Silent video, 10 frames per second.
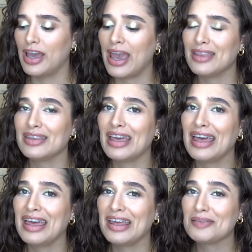And
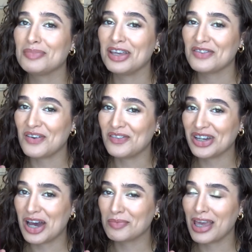then Pink
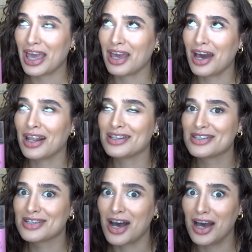Velvet Cupcake, I got a
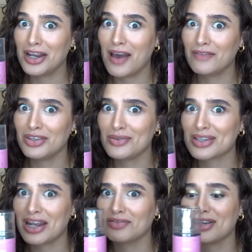ton of
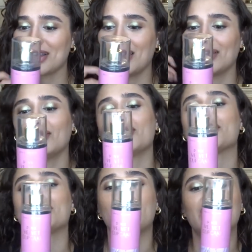use out of because I literally
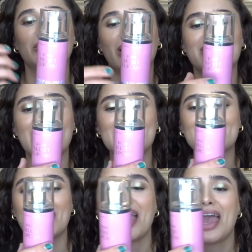just left it at my
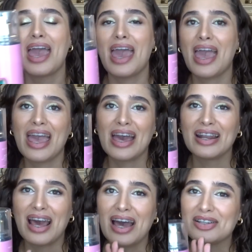desk.
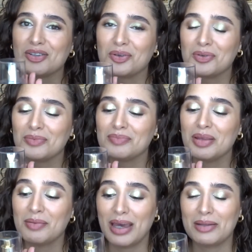And don't
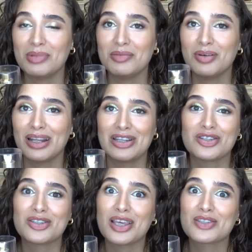be mad at me, but I
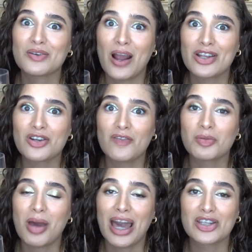just like scratched off
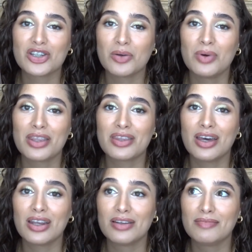the packaging with
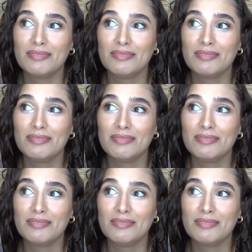a,